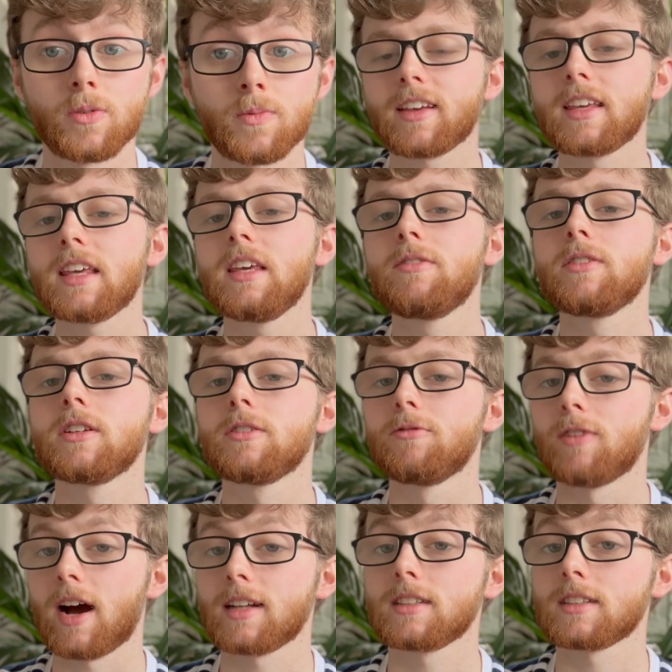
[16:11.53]
I think even
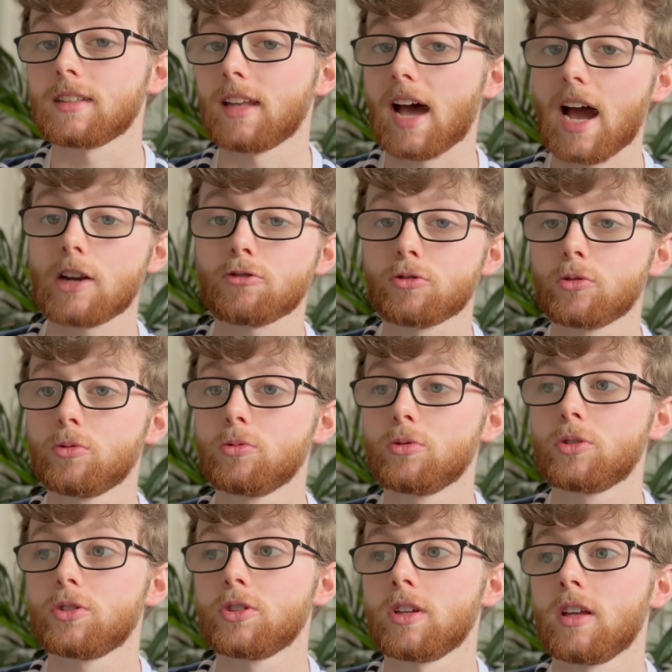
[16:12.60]
advanced
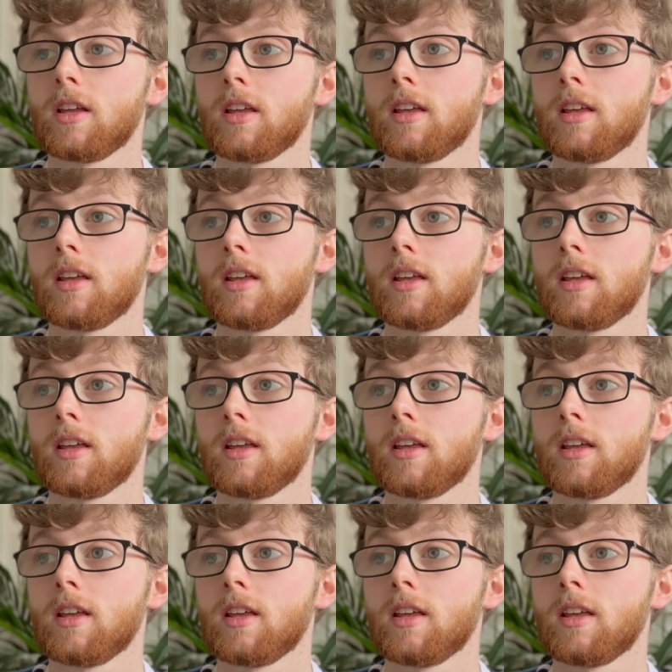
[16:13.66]
naturals,